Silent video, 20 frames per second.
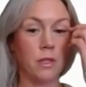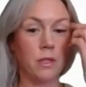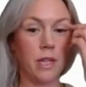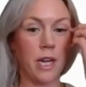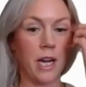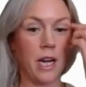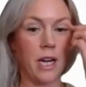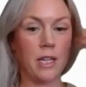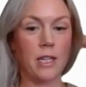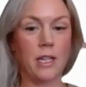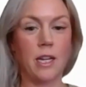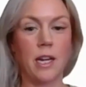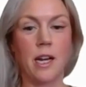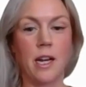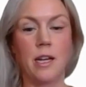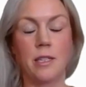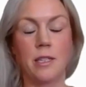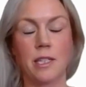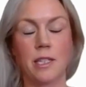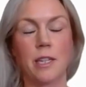that
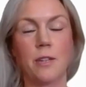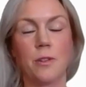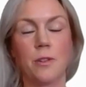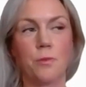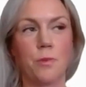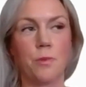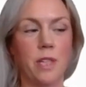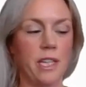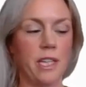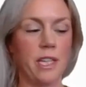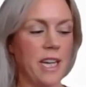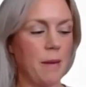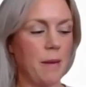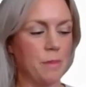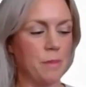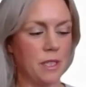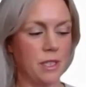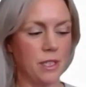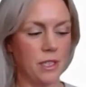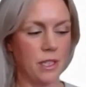really
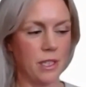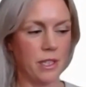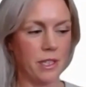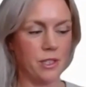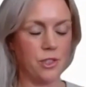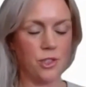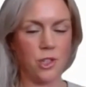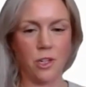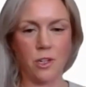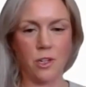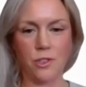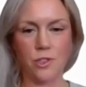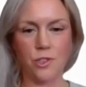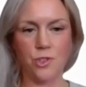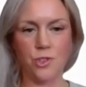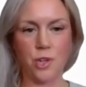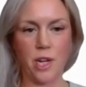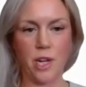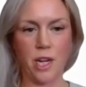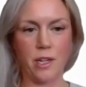taps into this charge
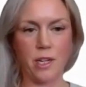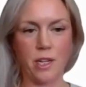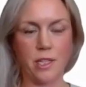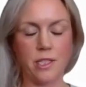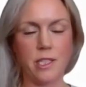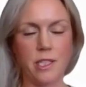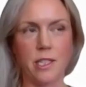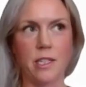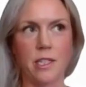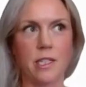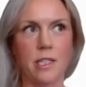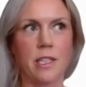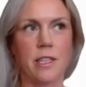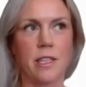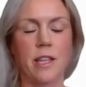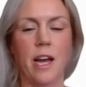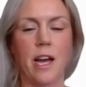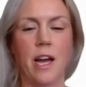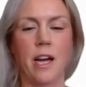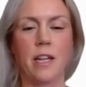and drain idea,
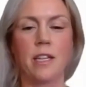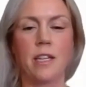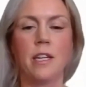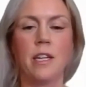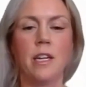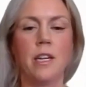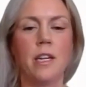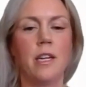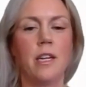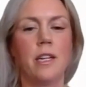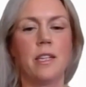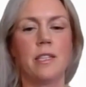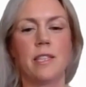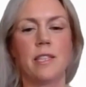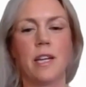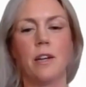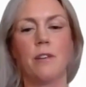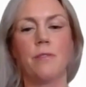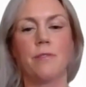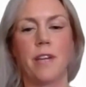in that
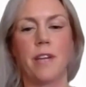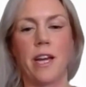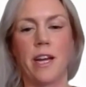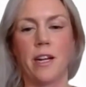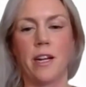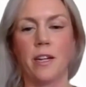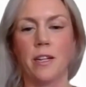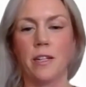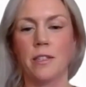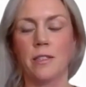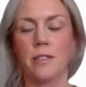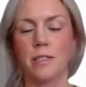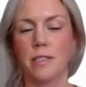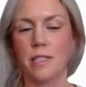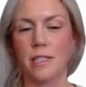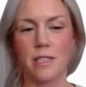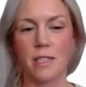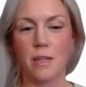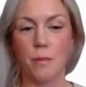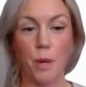self-care
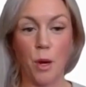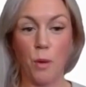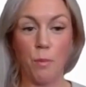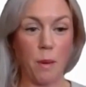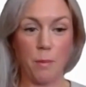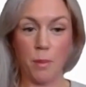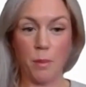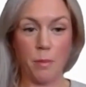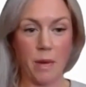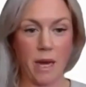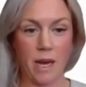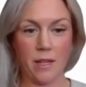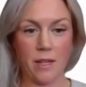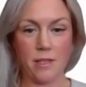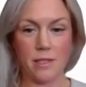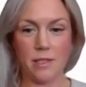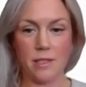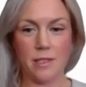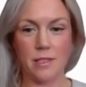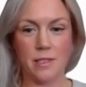isn't about bubble
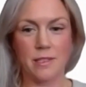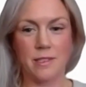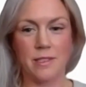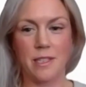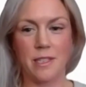baths.